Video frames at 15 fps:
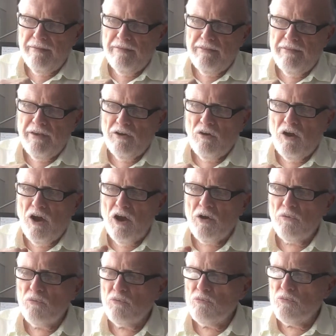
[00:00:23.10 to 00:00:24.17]
there are
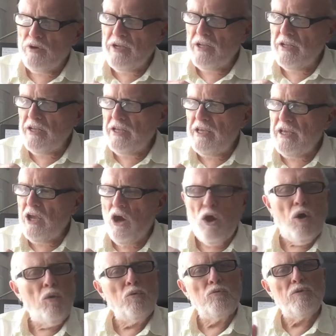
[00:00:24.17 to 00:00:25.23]
really
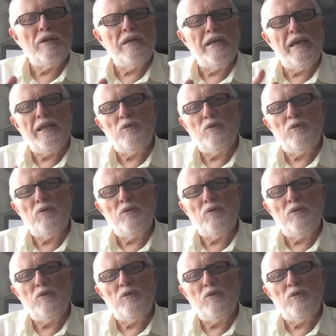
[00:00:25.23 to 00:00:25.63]
only